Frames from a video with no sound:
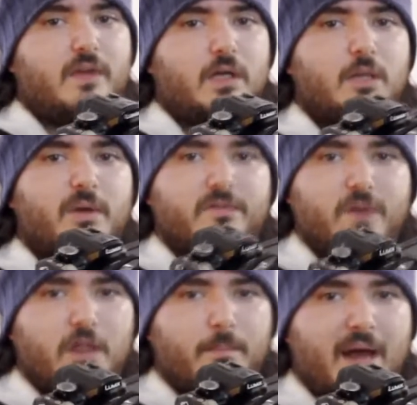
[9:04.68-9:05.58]
a little bit
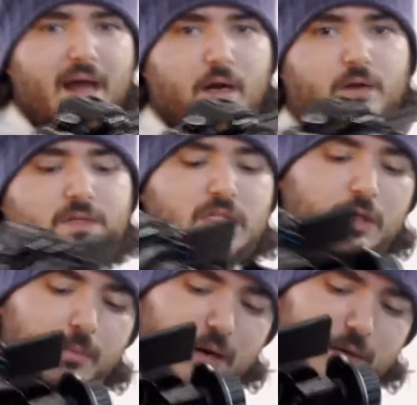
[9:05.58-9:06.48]
further back, obviously
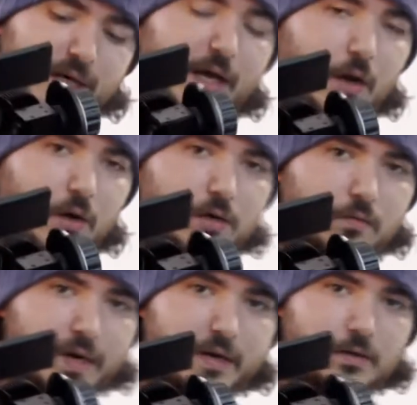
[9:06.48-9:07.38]
you might want to get longer
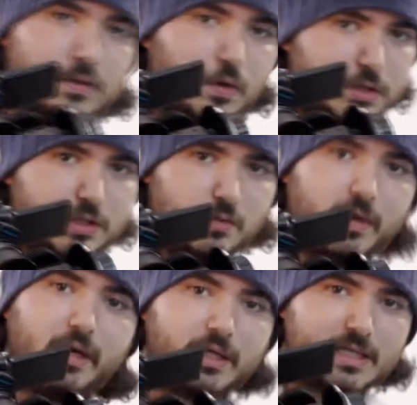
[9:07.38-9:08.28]
rails or just a
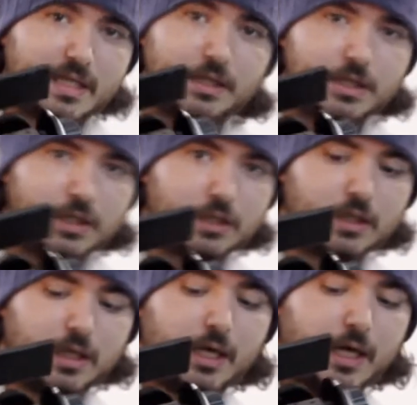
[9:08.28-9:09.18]
rail extension,
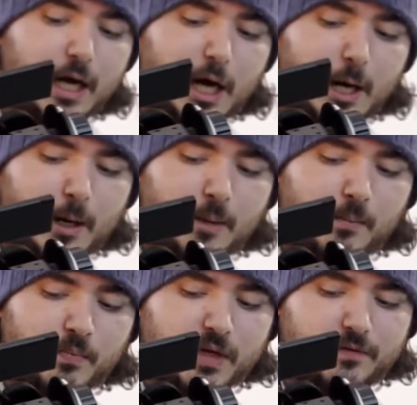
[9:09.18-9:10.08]

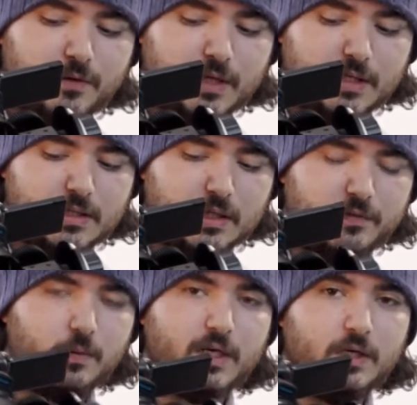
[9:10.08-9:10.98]
if
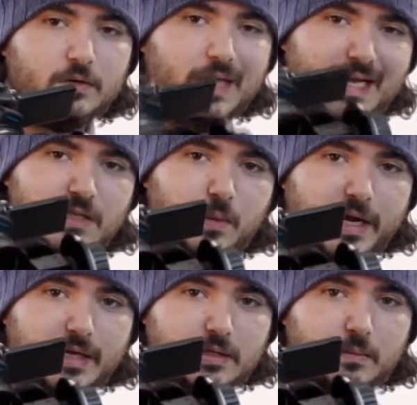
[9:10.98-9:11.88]
you want to use less
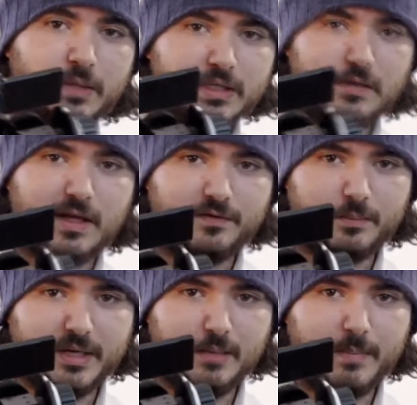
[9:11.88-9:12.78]
weight but still have
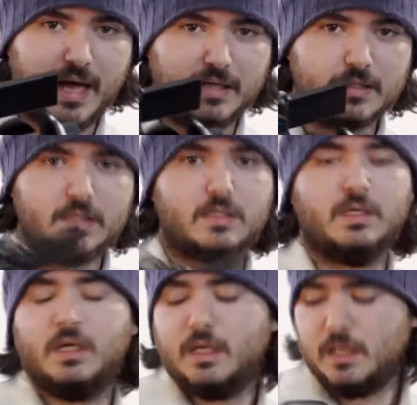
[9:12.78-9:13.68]
it better balanced.
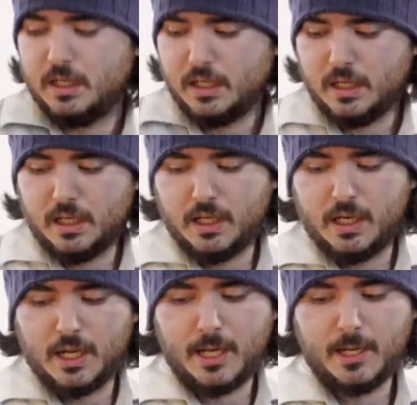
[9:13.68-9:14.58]

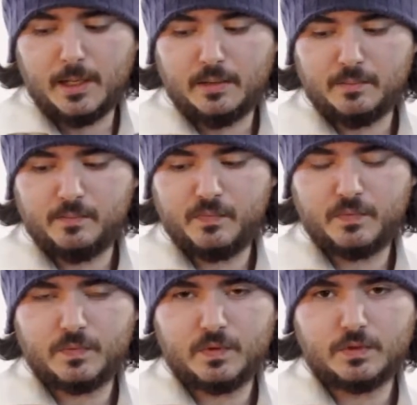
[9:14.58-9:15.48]

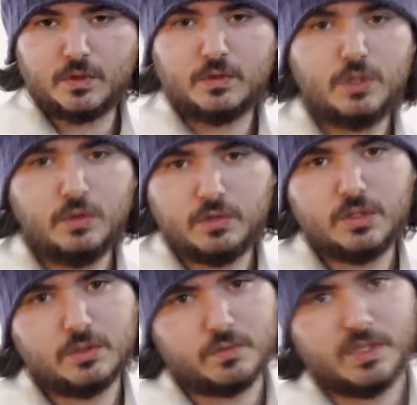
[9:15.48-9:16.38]
So 2
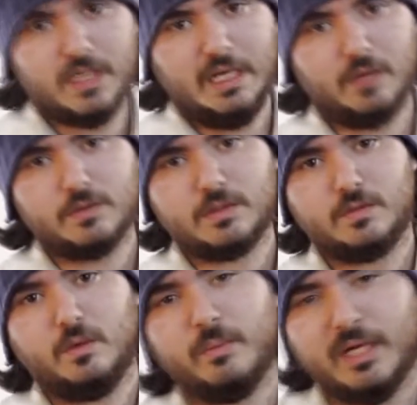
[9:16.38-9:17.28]
to 3 kilos
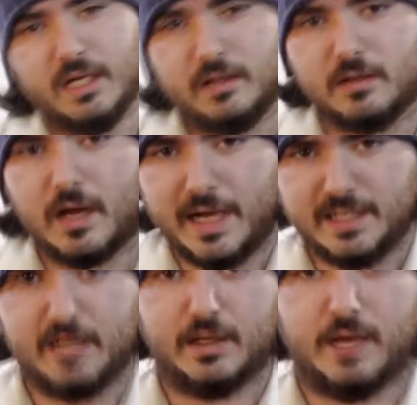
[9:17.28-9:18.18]
would be
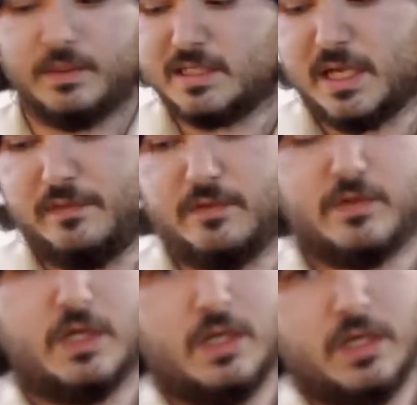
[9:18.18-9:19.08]
ideal, I would say, if you've
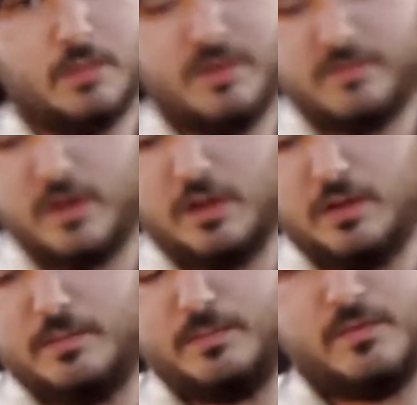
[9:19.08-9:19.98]
got it a little bit
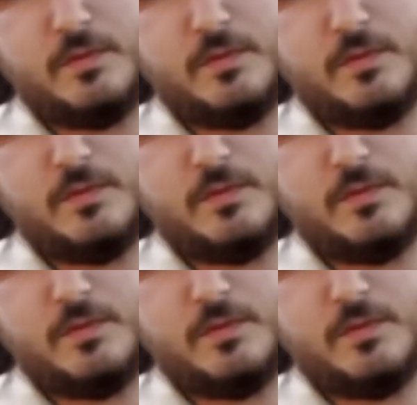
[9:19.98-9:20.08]
further from